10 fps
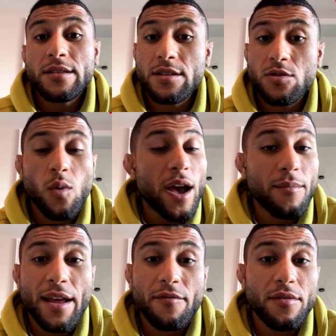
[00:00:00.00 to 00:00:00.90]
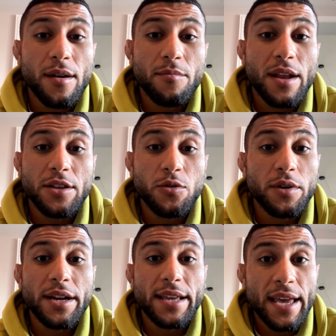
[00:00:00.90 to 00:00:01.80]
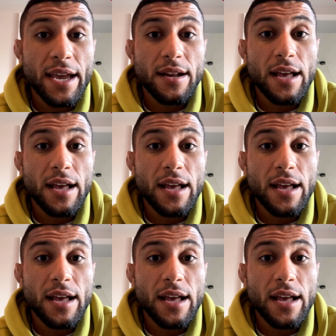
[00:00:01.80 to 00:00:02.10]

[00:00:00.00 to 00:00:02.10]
This is why I'm not I'm not doing it again.